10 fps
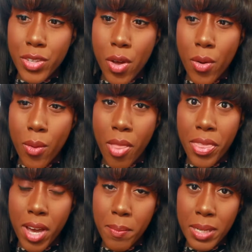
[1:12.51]
So
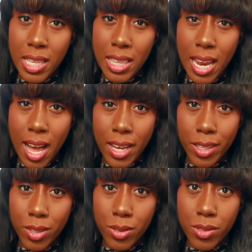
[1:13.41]
the company that
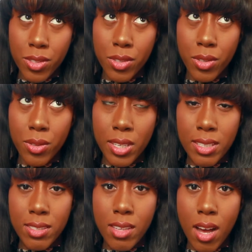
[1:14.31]
I use to do
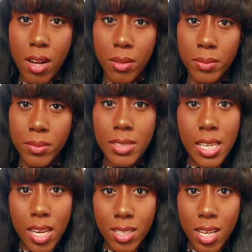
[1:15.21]
this um,
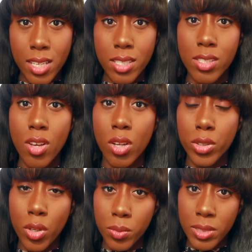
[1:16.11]
DNA test is called
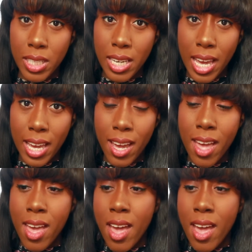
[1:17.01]
HomeDNA,